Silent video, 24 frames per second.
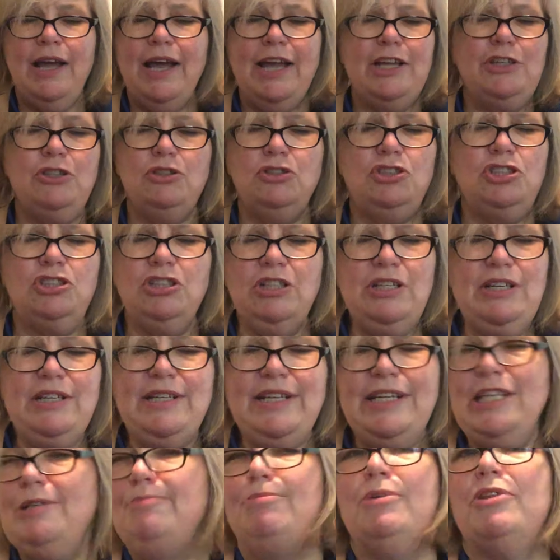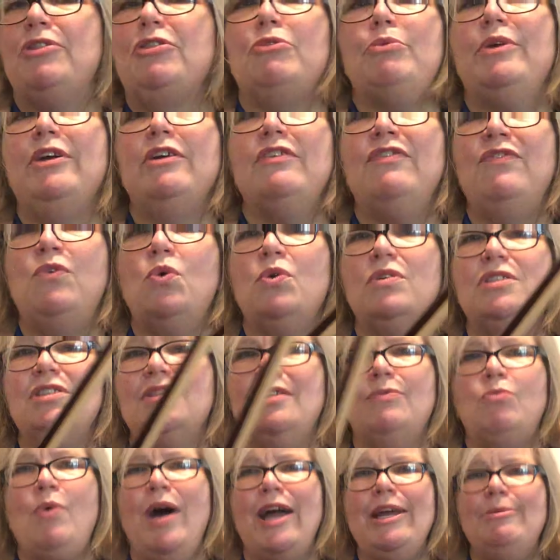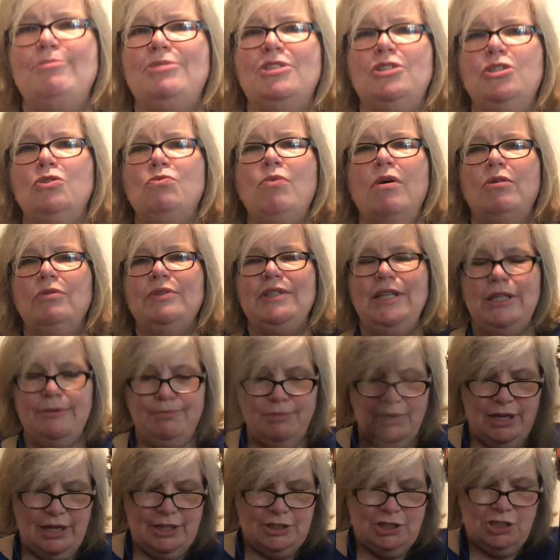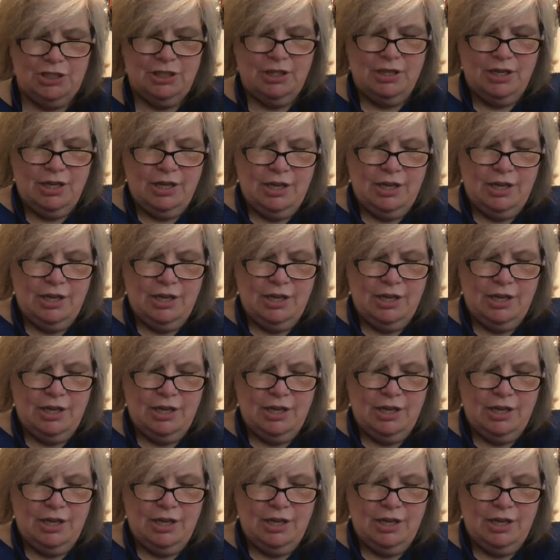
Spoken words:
And you shouldn't need but 3 or 4 swipes. You won't need much.